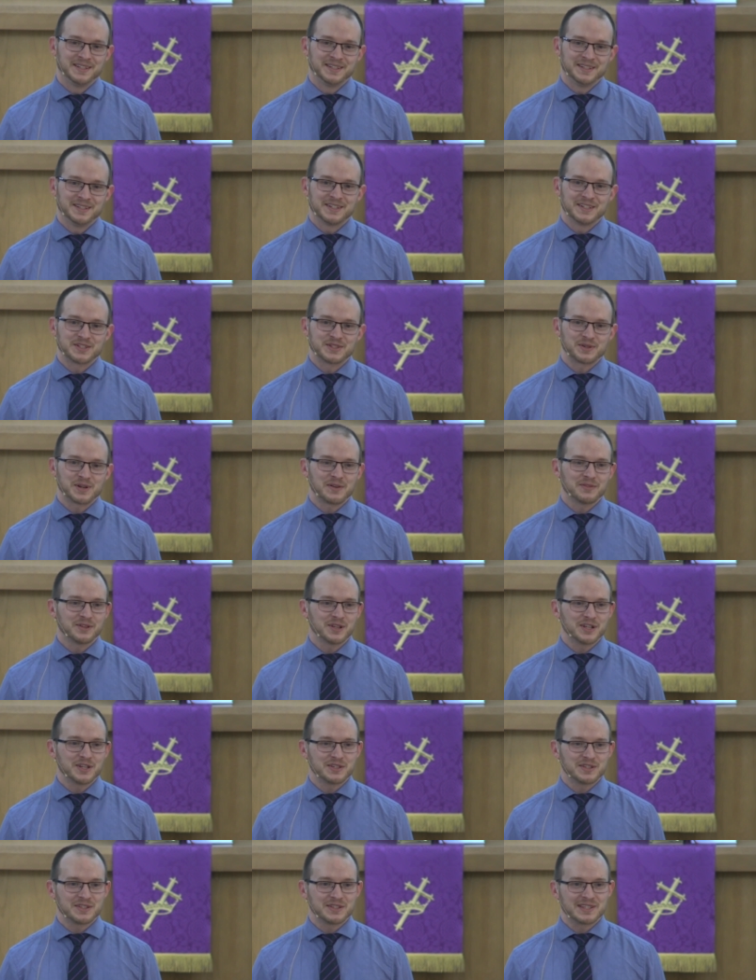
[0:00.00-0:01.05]
And as
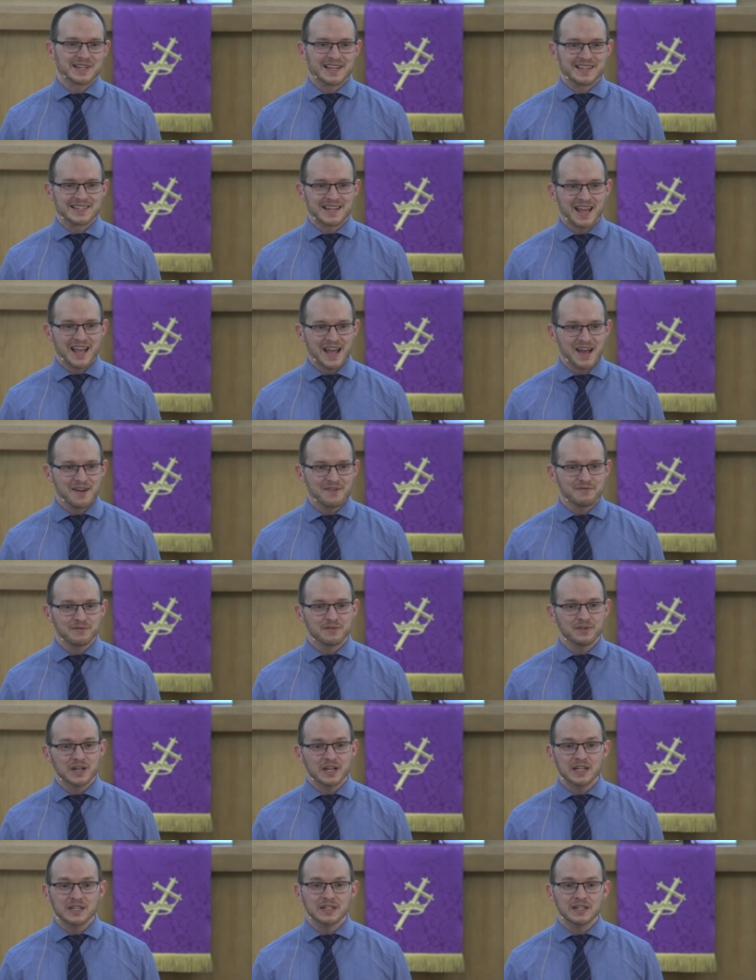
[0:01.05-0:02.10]
Revelation says,
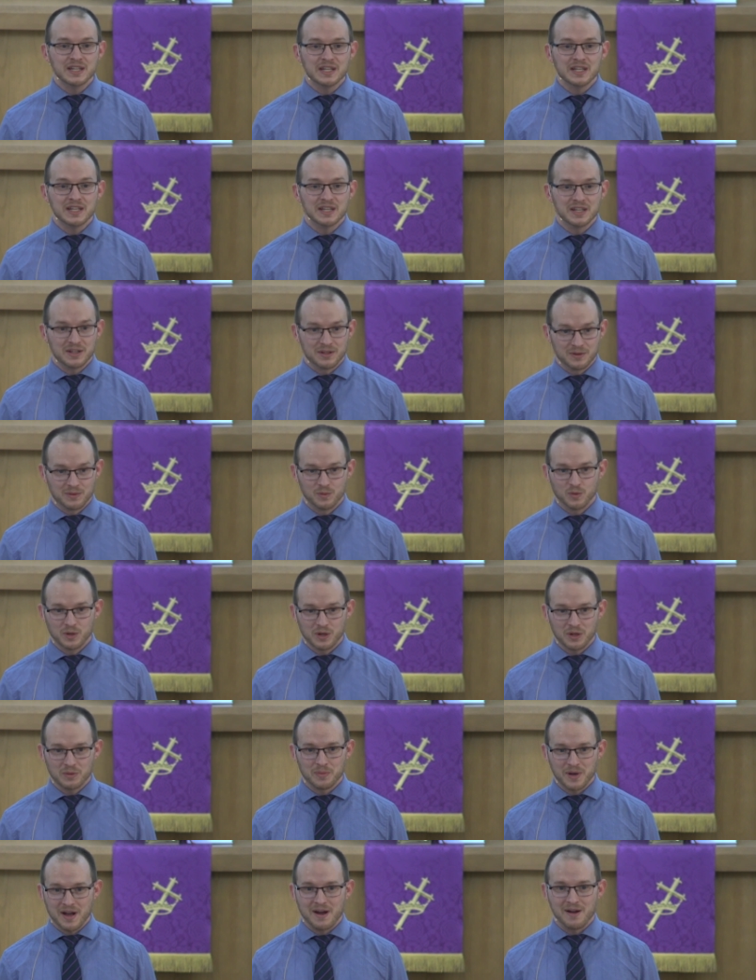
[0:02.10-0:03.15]
every knee will
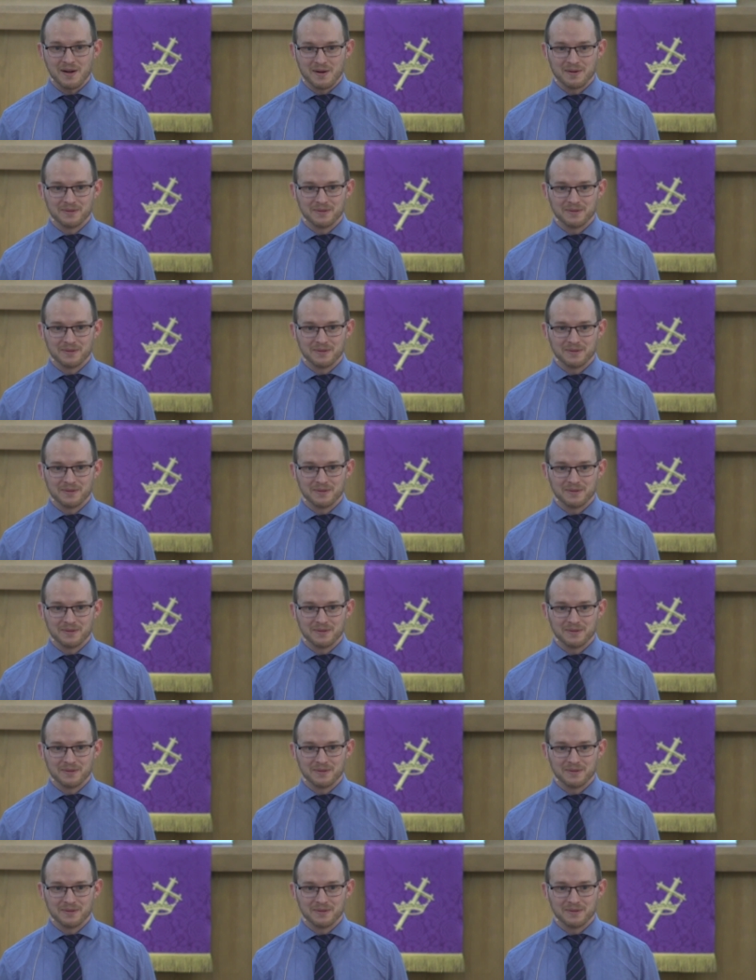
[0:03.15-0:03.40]
bow.